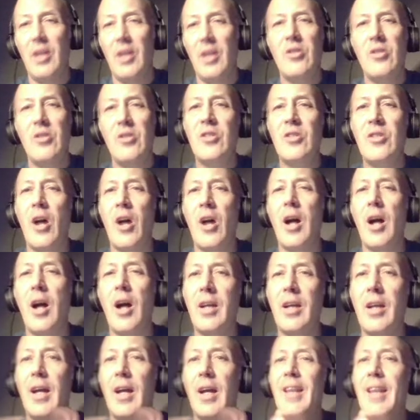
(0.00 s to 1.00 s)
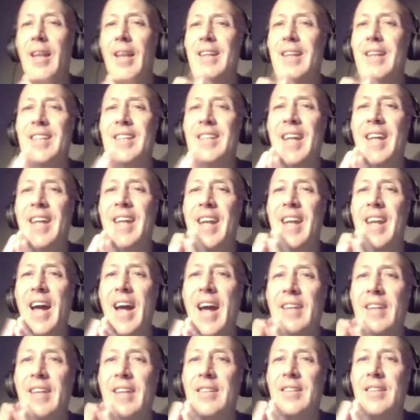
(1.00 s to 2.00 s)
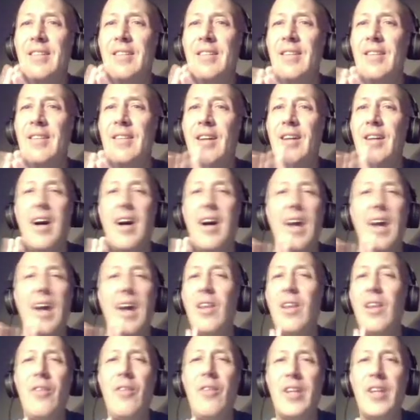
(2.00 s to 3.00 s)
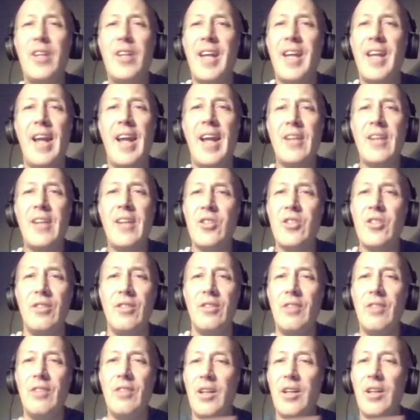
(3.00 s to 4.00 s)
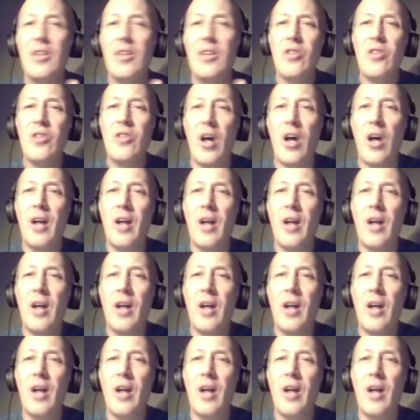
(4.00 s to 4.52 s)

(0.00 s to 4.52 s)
talk. Let's connect. I love the connection. Talk and